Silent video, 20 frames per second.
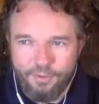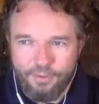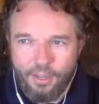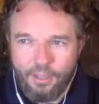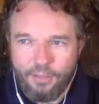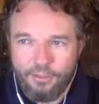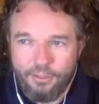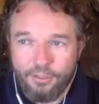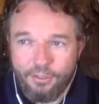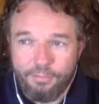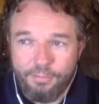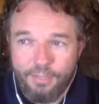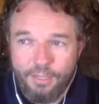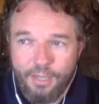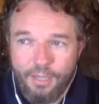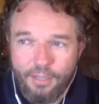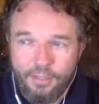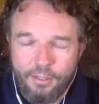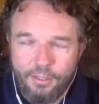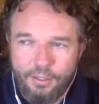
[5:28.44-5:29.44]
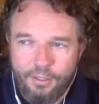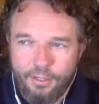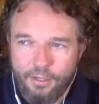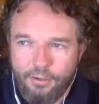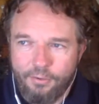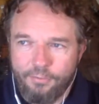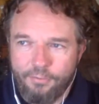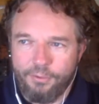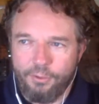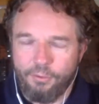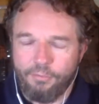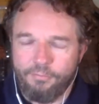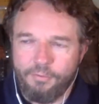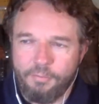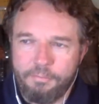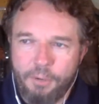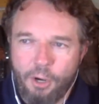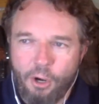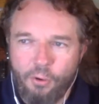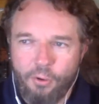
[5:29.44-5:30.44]
it took me. I did an interview of a
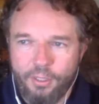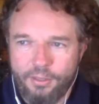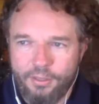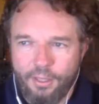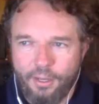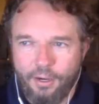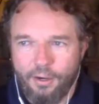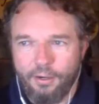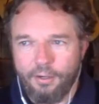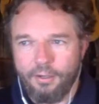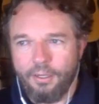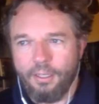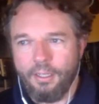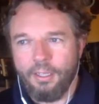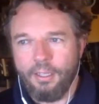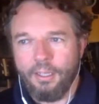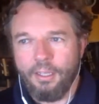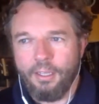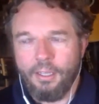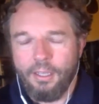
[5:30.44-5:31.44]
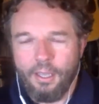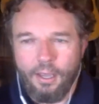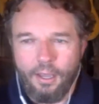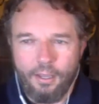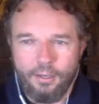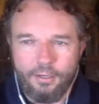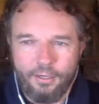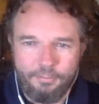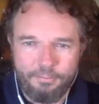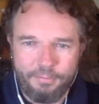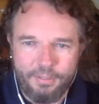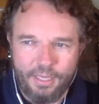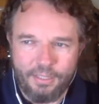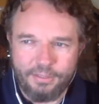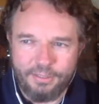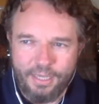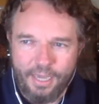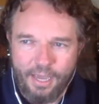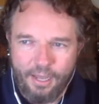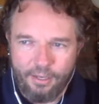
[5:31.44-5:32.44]
poet there uh, named
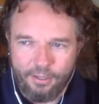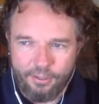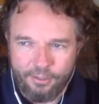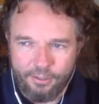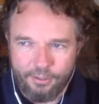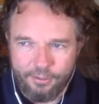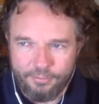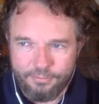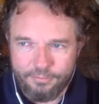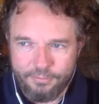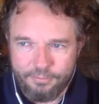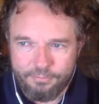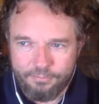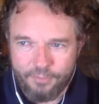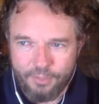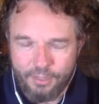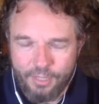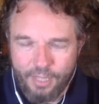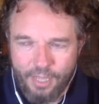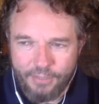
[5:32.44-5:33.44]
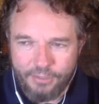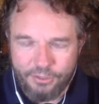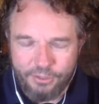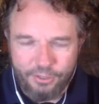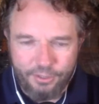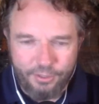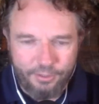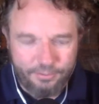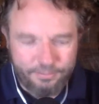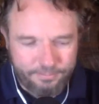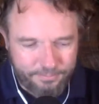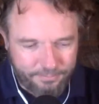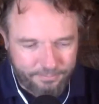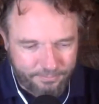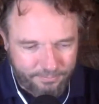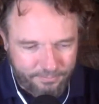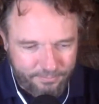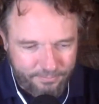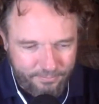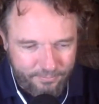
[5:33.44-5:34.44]
Tess Gallagher last year,
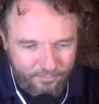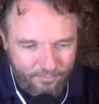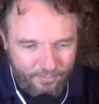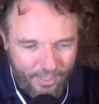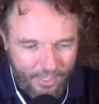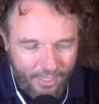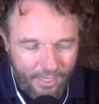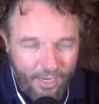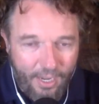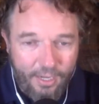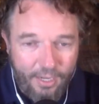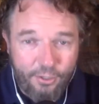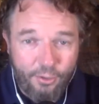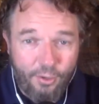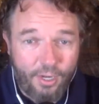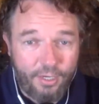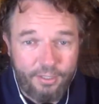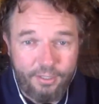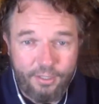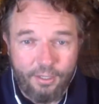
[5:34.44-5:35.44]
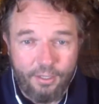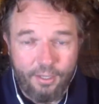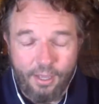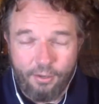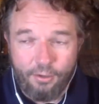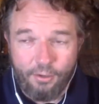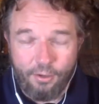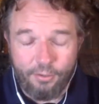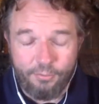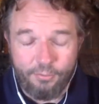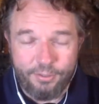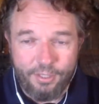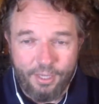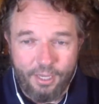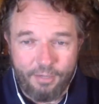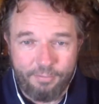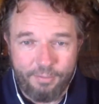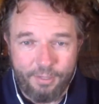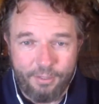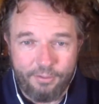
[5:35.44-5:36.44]
and I had no idea how long it would
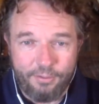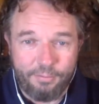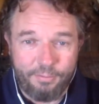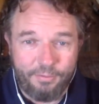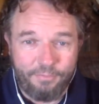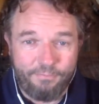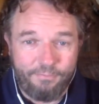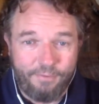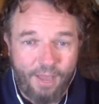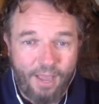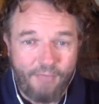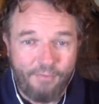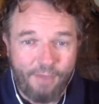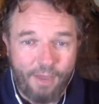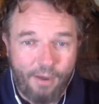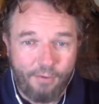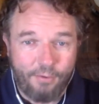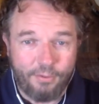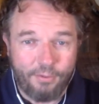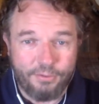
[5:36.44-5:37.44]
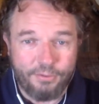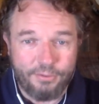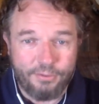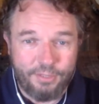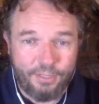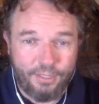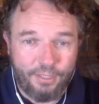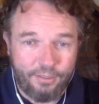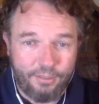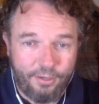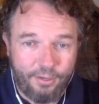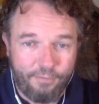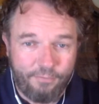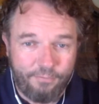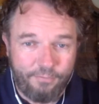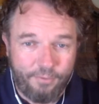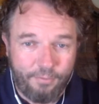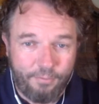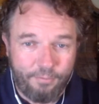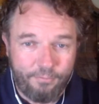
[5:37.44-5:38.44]
take me. It took me five hours to get there
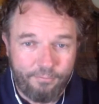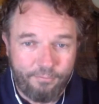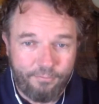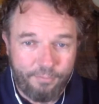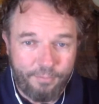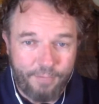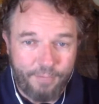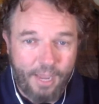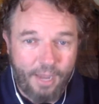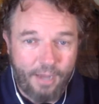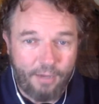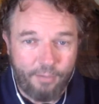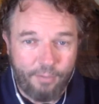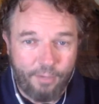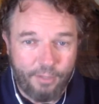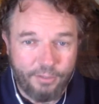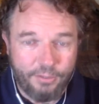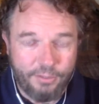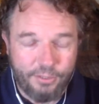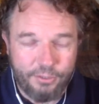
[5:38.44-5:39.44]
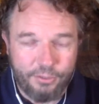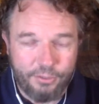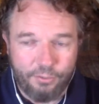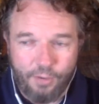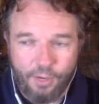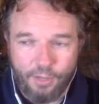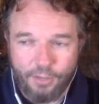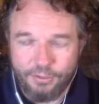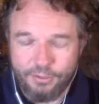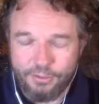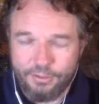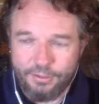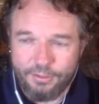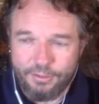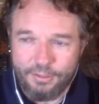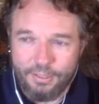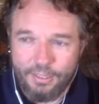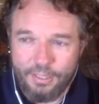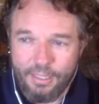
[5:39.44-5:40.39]
from from Yakima in Central Washington,